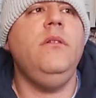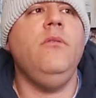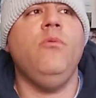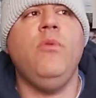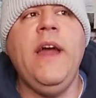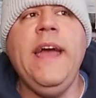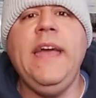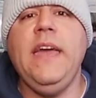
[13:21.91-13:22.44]

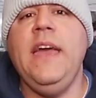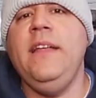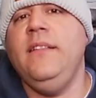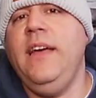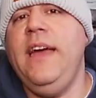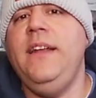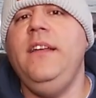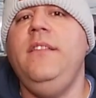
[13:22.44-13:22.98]
Rick
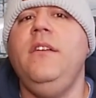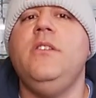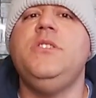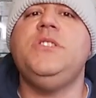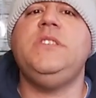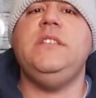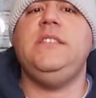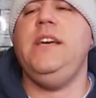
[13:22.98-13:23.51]
and Landon, they're
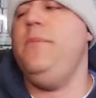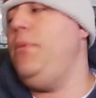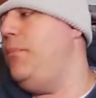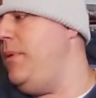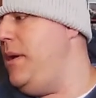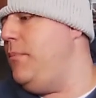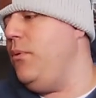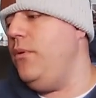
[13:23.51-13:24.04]
just the type
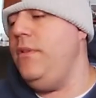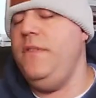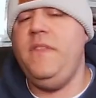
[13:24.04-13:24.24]
of people